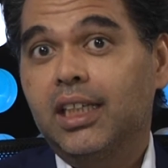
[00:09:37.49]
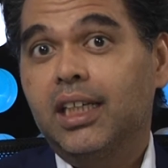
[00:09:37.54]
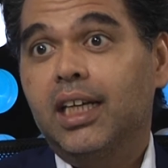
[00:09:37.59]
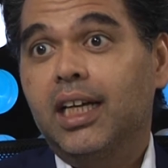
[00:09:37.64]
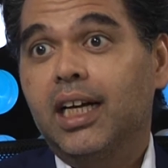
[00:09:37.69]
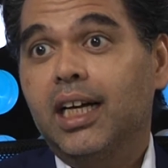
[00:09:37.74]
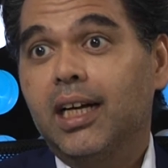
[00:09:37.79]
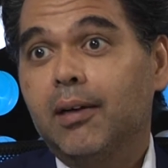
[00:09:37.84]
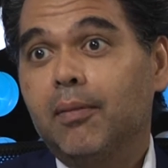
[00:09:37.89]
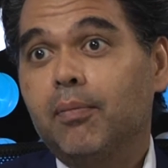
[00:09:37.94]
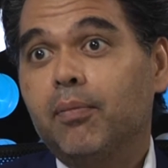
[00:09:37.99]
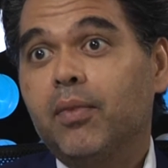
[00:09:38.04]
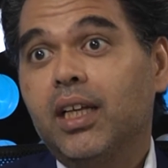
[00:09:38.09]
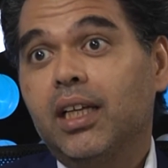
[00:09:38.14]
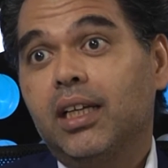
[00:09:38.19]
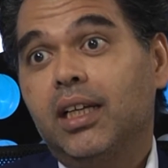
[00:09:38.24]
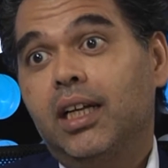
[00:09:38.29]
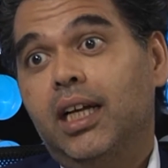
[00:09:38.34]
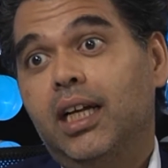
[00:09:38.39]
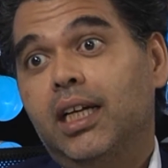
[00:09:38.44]
And
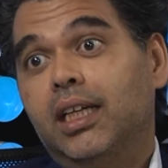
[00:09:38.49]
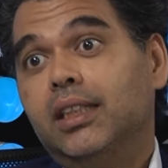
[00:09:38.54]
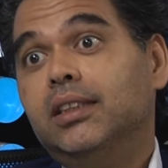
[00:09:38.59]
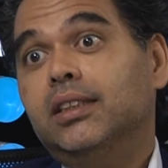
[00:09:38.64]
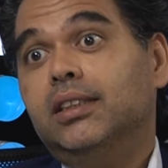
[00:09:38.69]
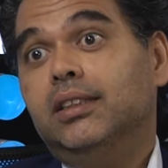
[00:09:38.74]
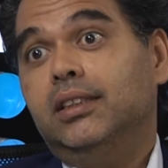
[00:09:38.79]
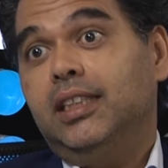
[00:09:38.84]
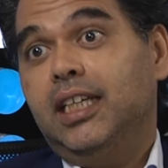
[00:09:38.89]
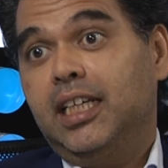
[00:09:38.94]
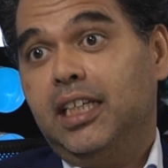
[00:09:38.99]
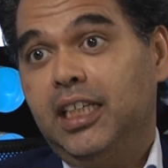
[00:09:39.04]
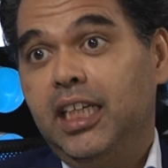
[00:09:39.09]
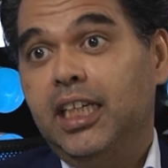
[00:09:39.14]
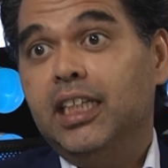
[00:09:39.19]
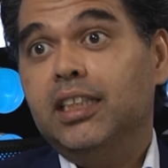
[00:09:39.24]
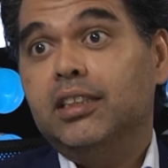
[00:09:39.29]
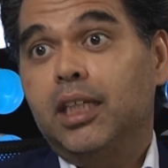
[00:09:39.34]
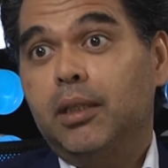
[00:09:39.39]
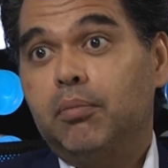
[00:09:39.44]
that
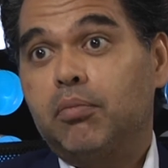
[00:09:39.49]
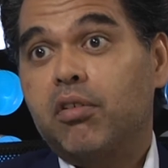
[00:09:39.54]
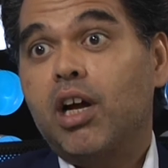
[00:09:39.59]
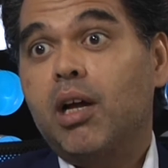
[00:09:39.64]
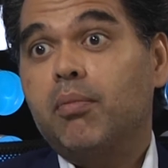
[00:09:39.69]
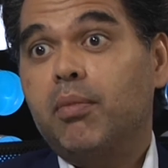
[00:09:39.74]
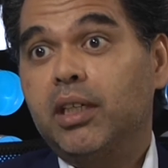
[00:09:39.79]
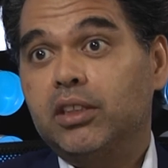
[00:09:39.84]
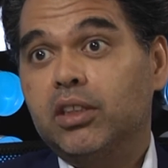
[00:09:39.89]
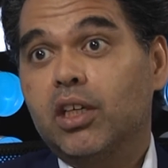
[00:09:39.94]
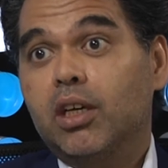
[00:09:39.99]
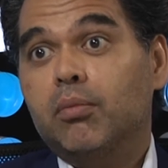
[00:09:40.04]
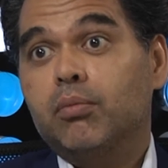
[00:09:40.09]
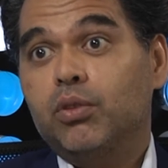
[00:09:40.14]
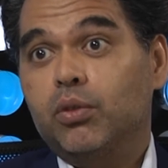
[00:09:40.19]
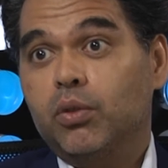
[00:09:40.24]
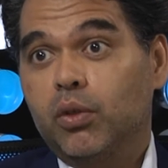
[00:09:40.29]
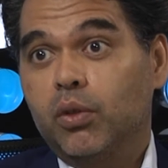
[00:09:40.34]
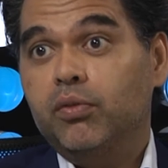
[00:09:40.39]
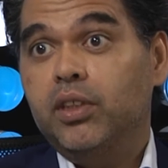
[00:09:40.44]
is a prime
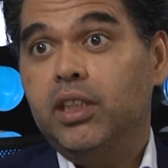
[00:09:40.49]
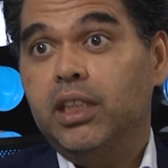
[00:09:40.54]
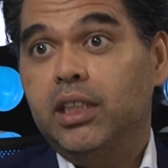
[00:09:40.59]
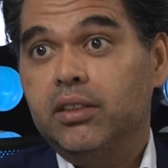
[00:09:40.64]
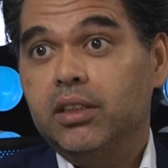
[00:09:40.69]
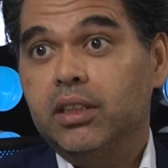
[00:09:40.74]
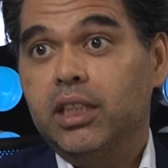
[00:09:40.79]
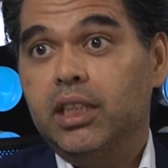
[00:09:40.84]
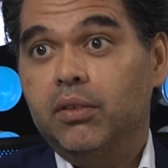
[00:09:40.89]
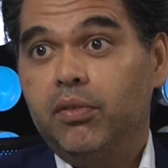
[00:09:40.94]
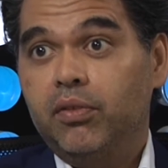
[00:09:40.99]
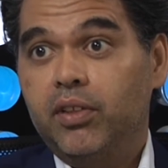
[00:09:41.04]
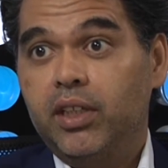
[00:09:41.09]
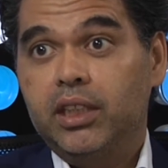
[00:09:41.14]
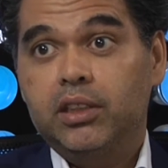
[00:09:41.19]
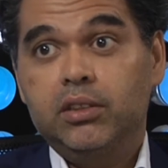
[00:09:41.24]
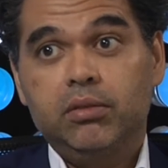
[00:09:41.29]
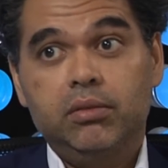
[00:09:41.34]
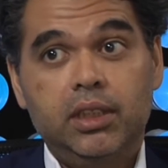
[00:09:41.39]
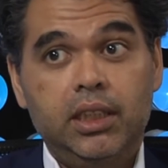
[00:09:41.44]
example of the Internet of
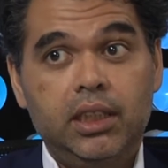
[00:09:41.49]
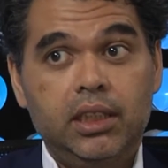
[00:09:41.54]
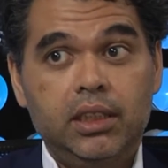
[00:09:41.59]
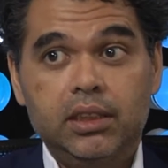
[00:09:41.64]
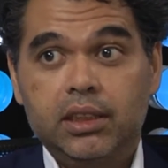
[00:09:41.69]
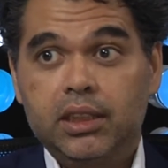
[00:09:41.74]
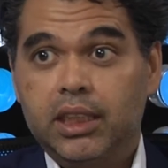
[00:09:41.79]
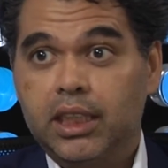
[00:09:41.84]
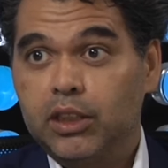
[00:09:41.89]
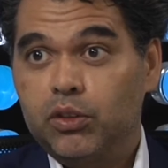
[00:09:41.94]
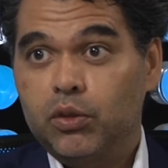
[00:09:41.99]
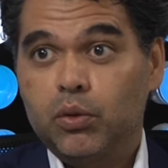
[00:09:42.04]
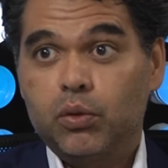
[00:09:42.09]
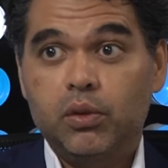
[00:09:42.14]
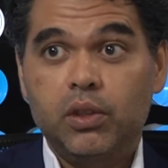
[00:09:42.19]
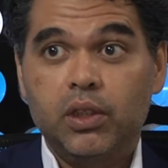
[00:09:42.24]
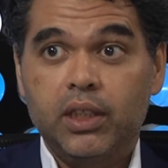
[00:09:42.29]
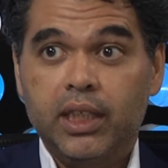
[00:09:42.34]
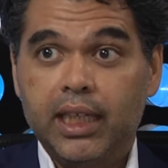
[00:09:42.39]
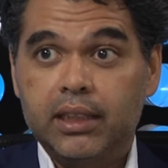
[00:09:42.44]
Things where it's all
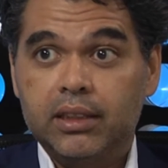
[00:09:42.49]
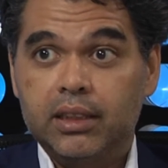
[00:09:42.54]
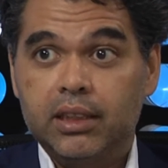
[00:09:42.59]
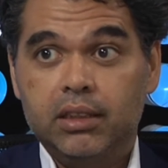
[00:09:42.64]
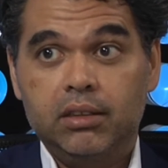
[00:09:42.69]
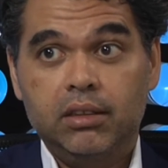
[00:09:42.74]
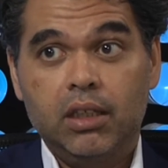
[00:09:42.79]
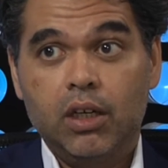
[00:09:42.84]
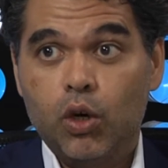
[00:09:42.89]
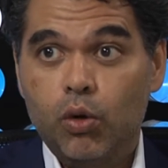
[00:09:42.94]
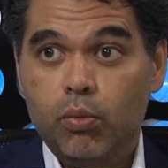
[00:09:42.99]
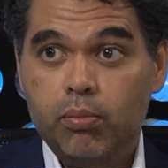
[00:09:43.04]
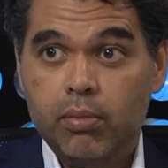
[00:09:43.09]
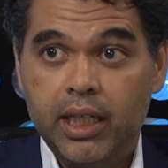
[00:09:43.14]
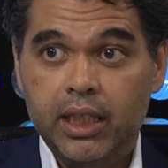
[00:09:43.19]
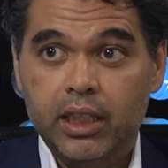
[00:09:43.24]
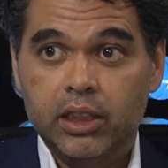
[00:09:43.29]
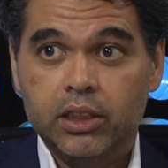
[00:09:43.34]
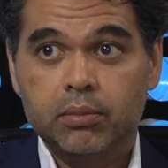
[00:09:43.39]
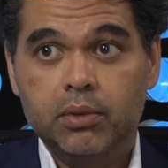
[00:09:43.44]
connected, home
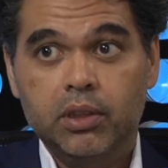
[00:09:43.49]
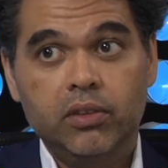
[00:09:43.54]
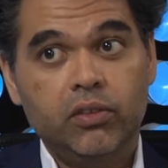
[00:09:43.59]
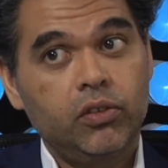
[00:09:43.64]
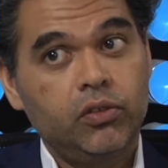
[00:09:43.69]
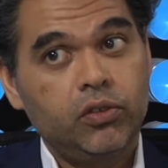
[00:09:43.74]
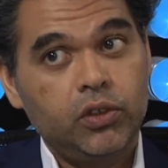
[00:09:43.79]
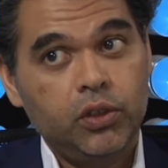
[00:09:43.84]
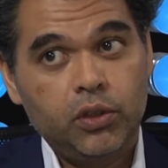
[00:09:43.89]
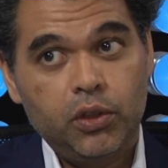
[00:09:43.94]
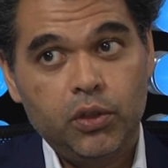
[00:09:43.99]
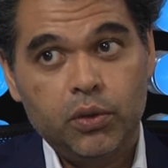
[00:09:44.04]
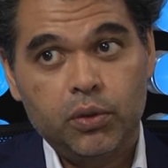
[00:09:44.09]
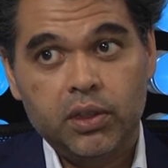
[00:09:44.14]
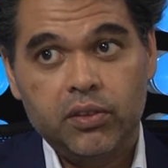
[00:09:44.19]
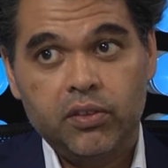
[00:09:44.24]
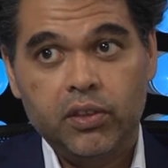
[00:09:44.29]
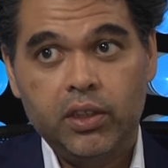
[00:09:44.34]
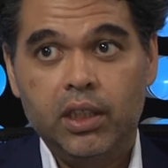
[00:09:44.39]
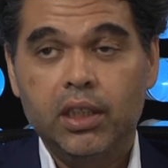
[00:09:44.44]
management,
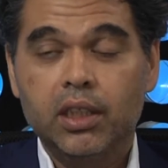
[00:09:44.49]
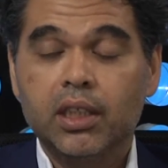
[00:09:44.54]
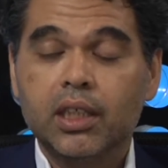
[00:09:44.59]
security.